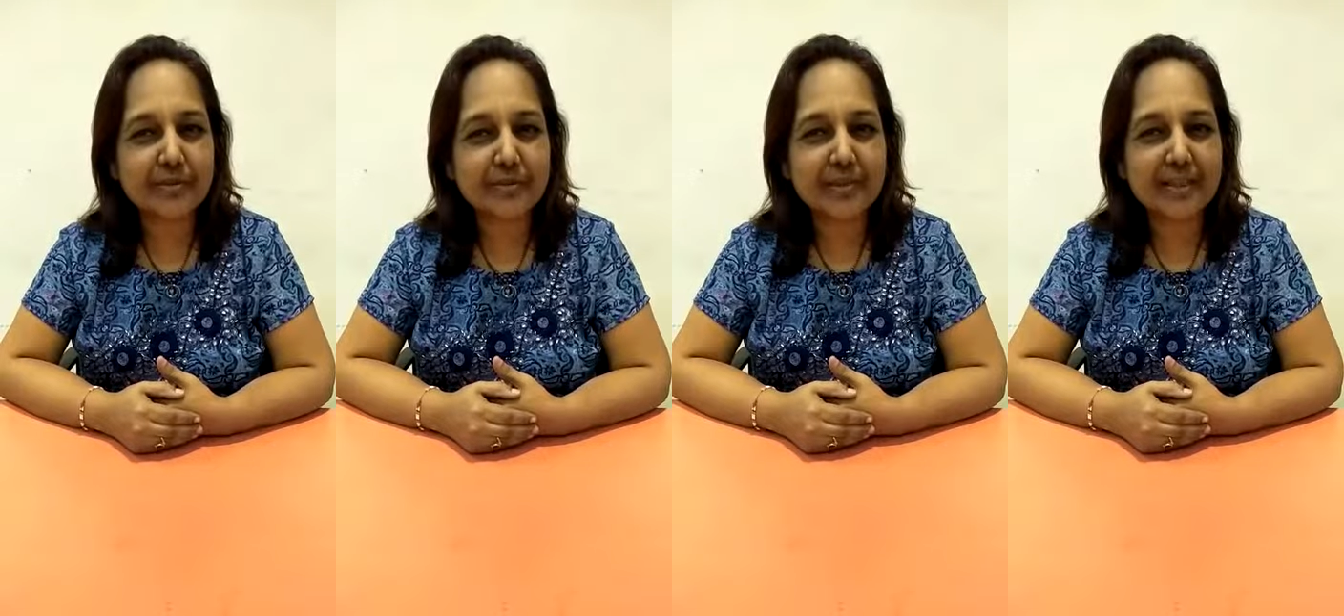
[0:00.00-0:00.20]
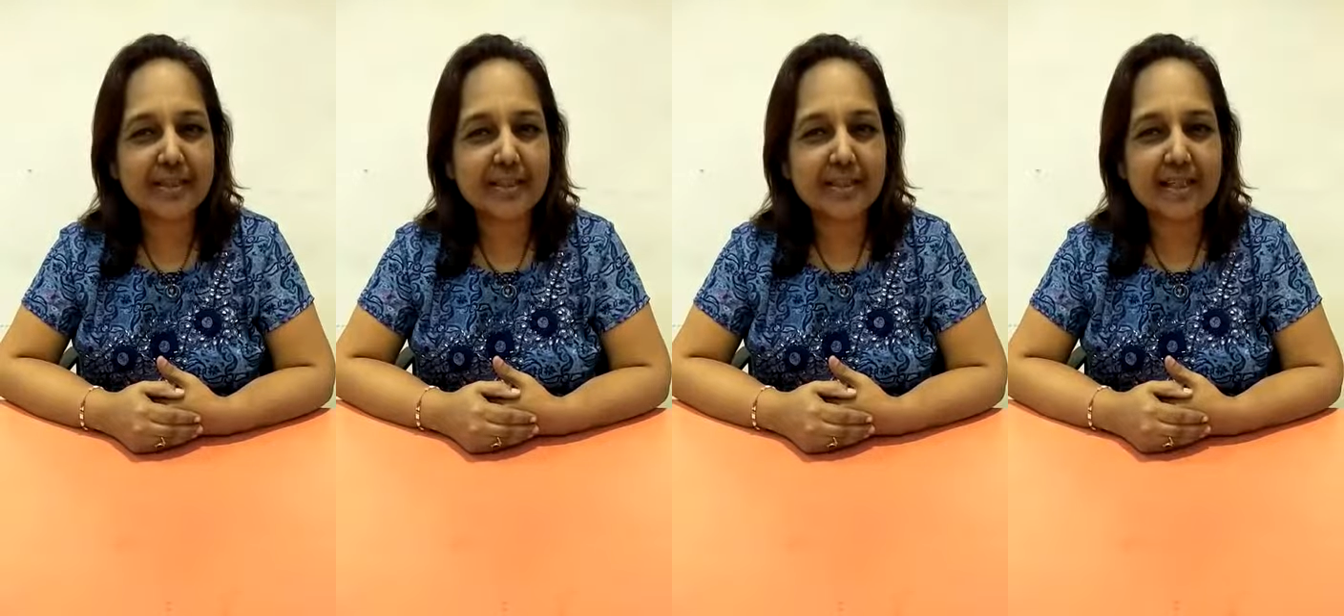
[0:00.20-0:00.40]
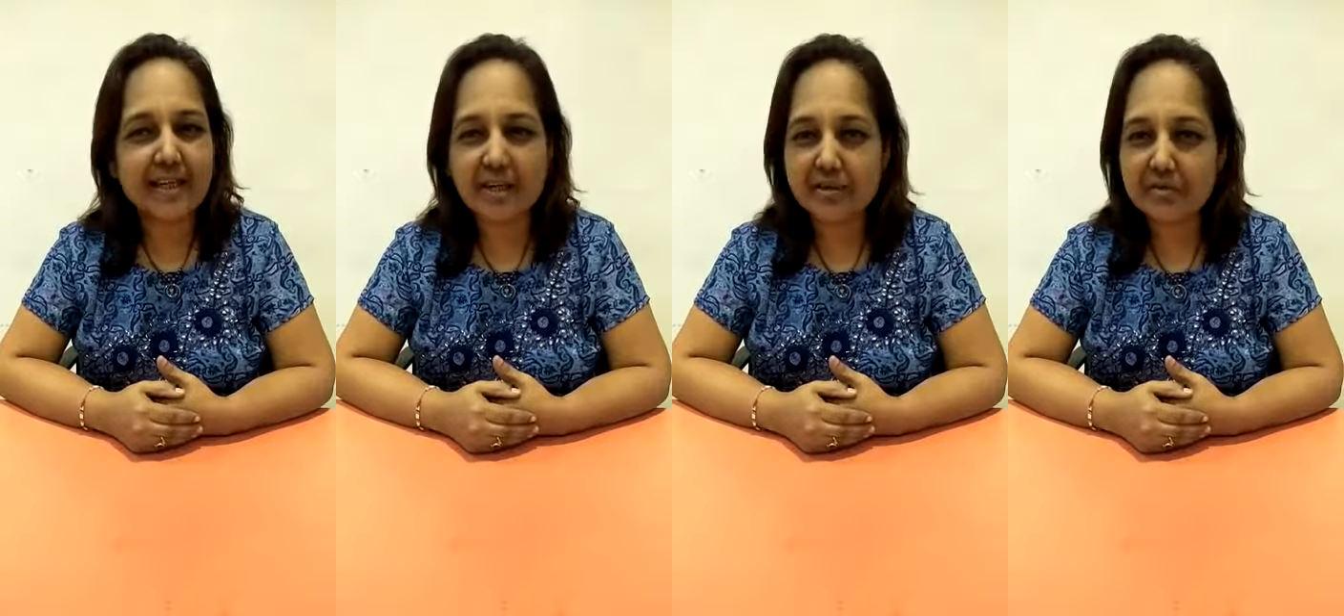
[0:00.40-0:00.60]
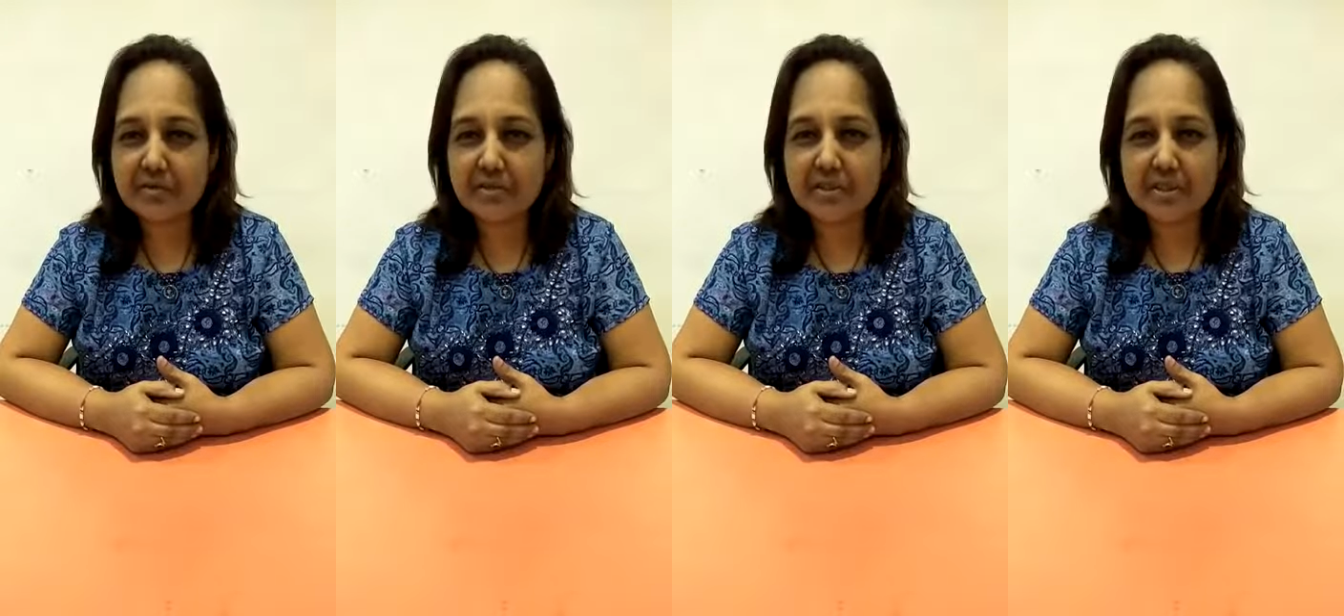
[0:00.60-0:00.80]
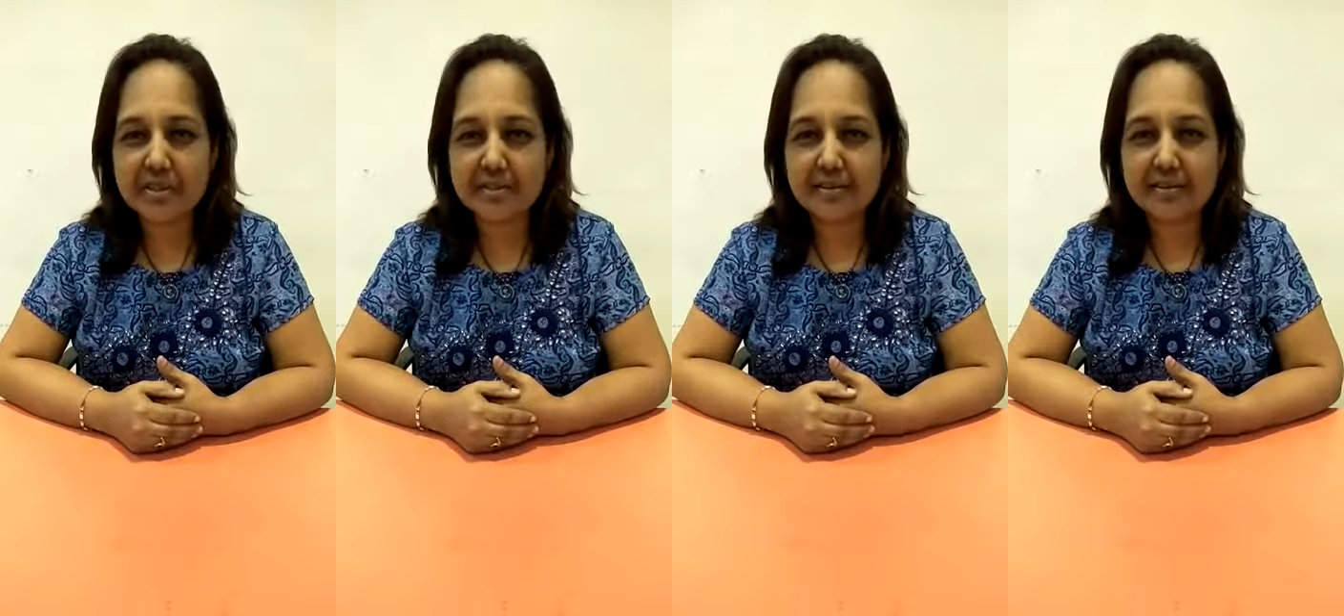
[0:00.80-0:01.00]
to
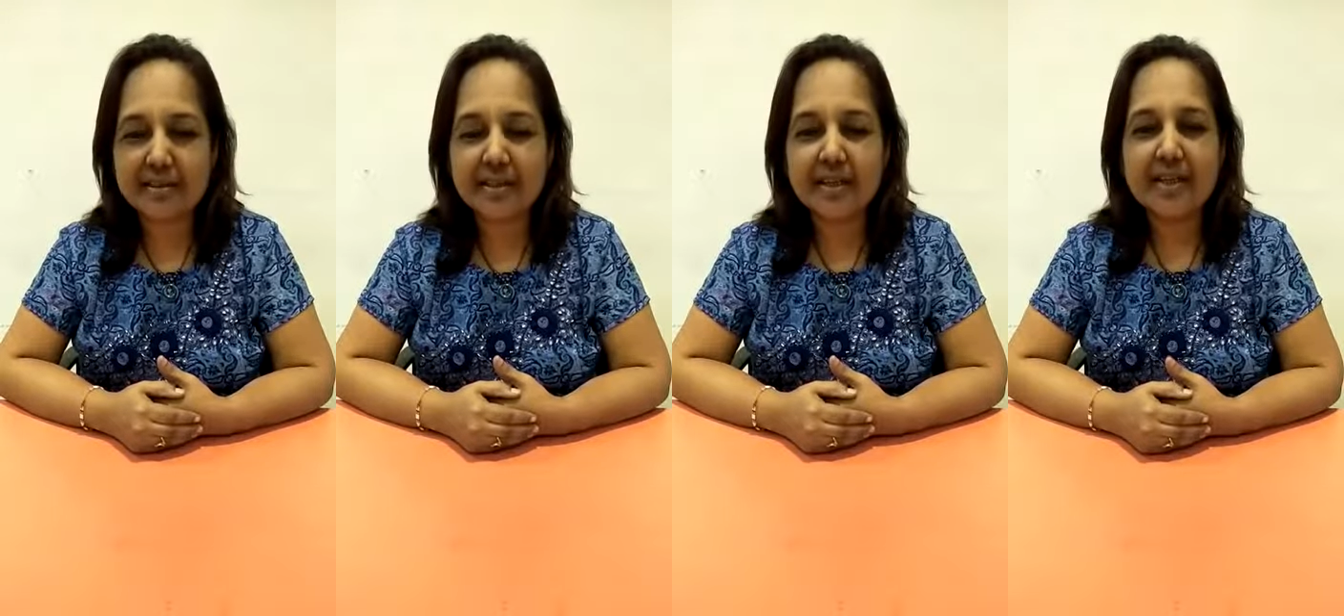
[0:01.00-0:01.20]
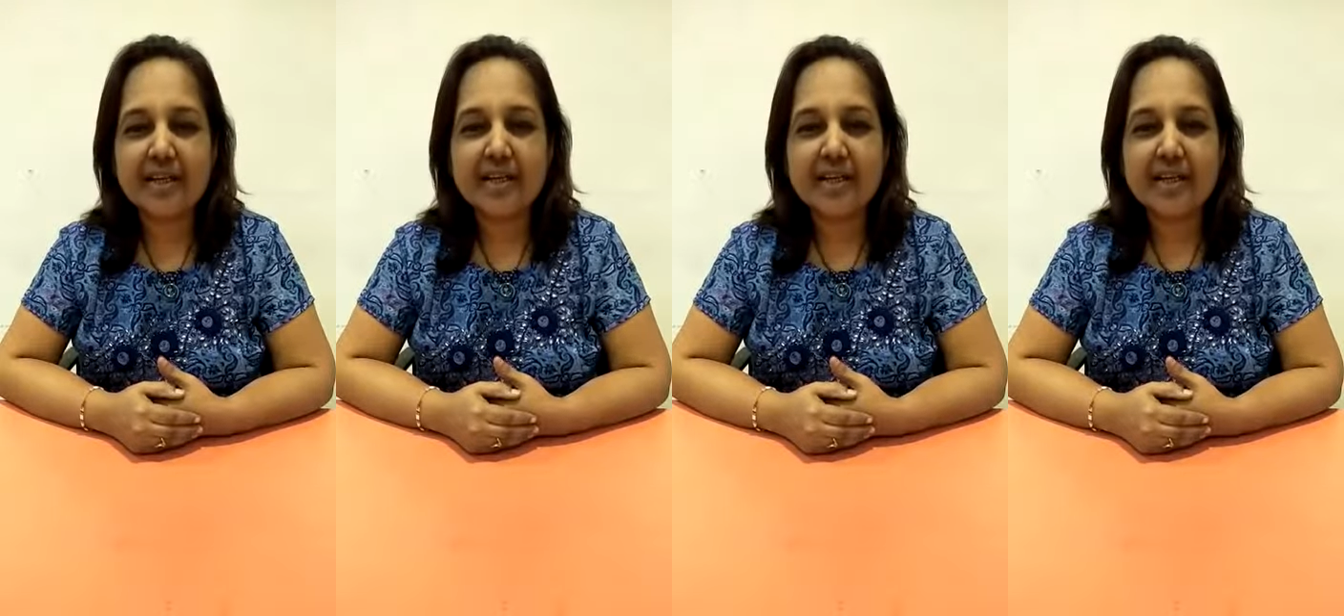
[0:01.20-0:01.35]
encounter